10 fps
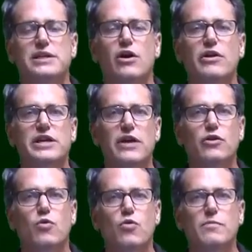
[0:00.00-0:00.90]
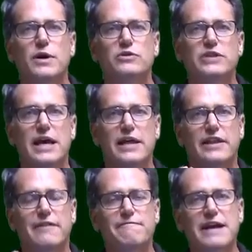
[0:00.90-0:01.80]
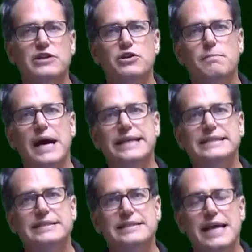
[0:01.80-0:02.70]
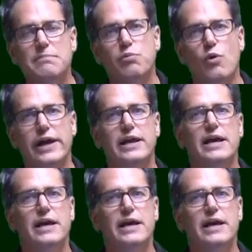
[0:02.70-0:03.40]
and all the other hormones that affect your body's set point